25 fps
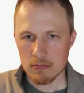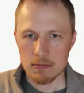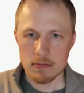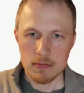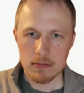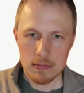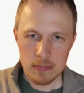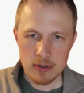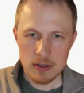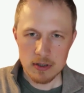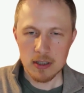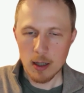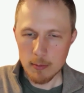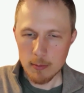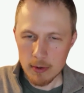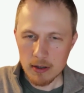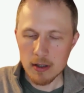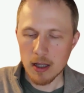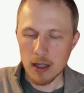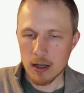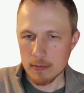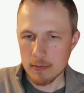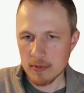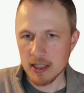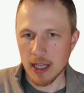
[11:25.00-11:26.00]
Some of
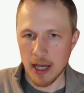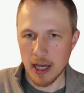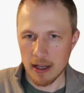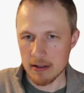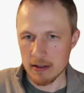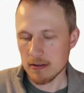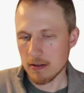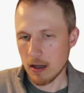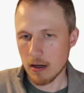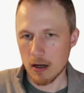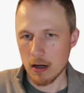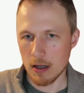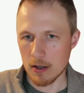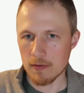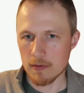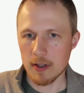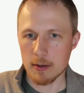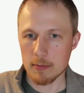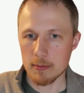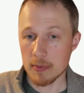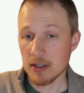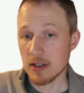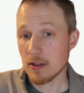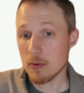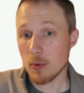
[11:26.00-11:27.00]
them, yes, not all of them.
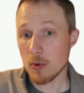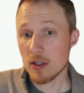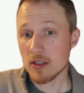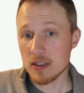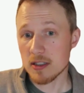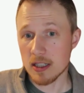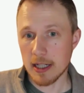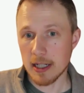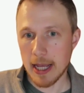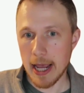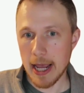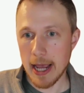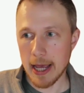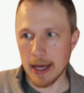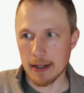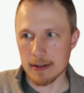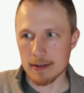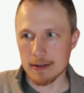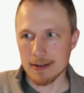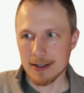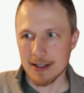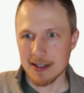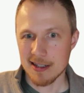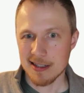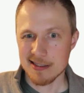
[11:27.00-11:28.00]
But the ones that can,
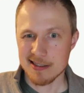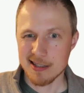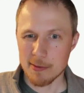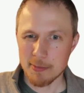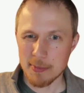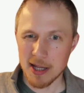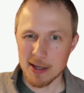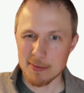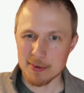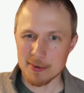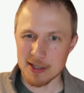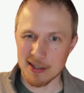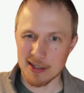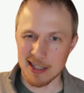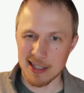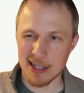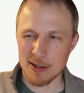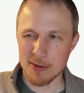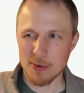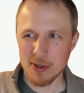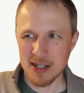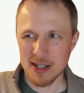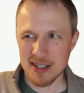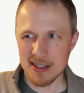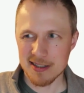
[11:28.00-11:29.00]
sometimes they're like,
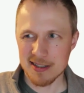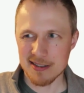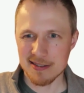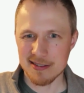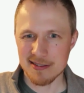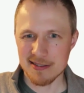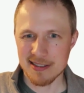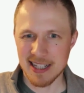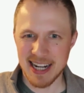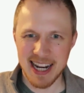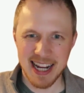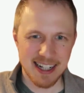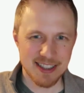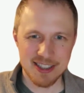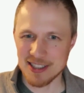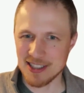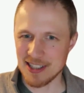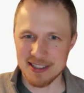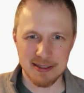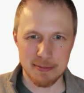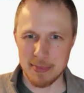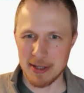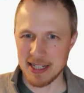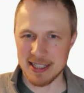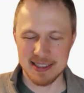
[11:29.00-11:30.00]
well, it actually
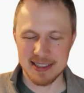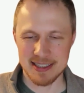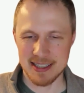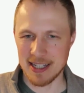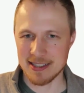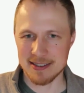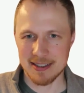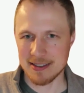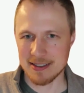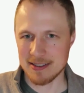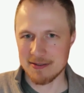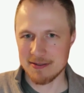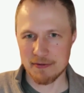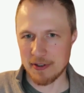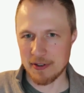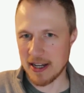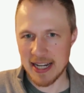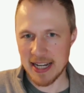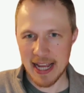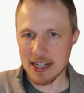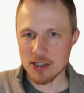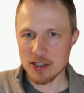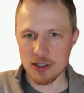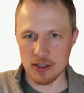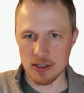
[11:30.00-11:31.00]
doesn't make sense
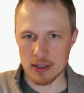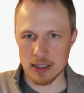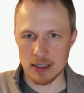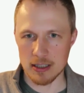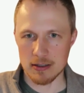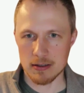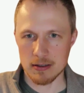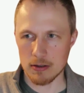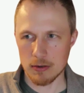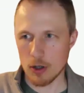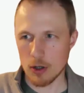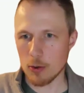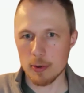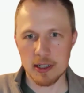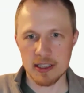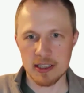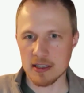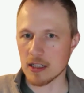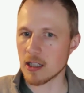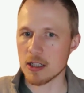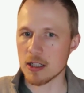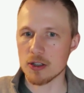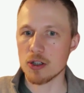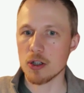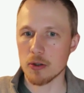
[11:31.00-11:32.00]
financially, so nobody's
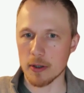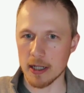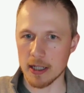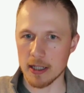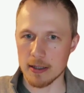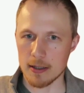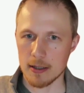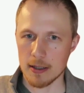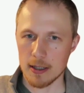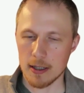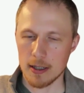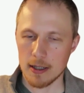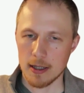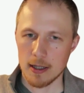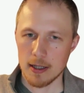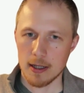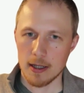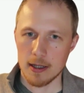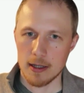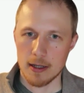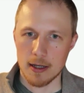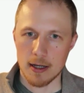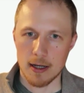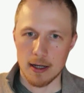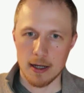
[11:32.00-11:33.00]
going to do it.
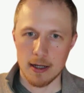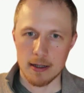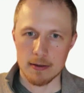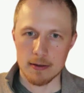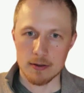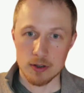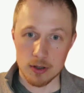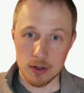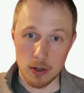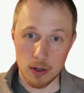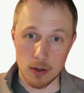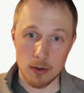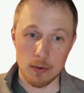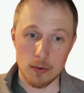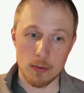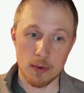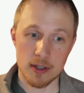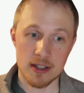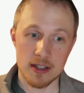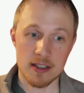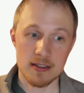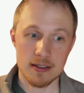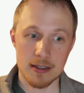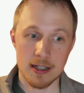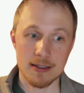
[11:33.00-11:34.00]
So what
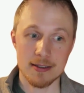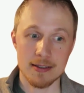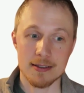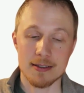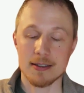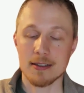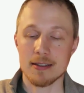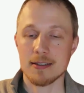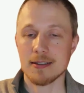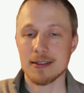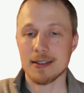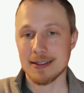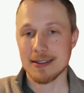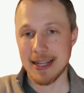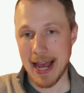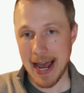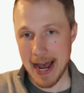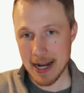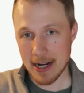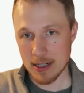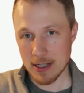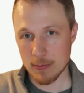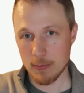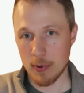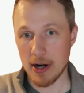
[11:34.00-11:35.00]
this does is this is a
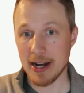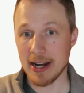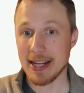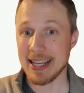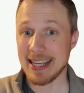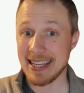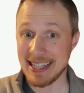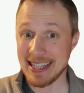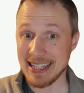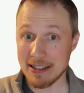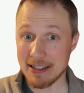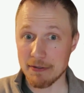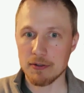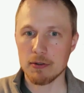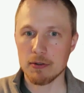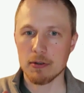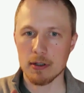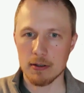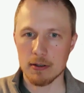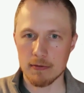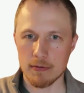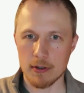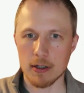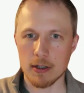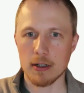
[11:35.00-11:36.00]
tax break if you
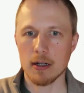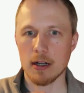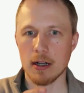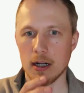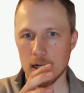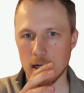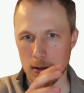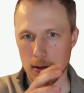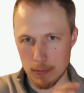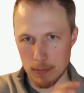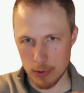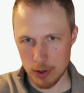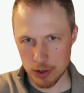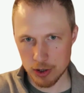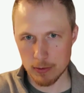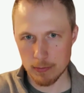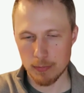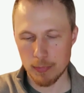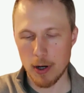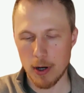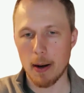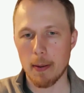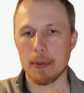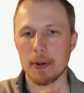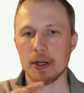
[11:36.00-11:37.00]
convert a commercial
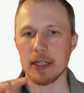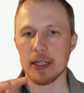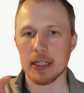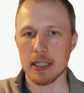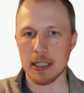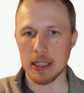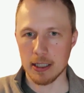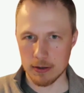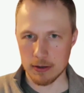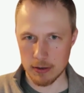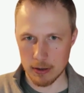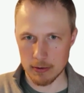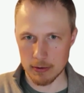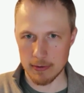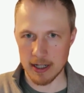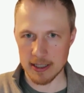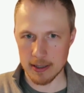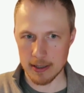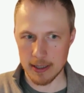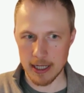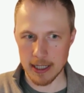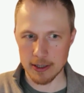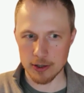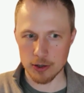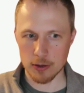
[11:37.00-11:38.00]
property into a
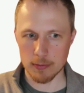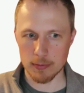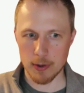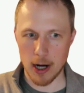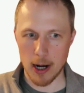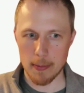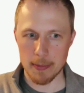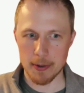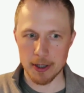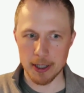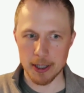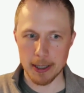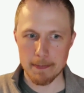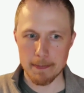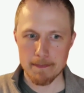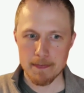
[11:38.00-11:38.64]
residential property.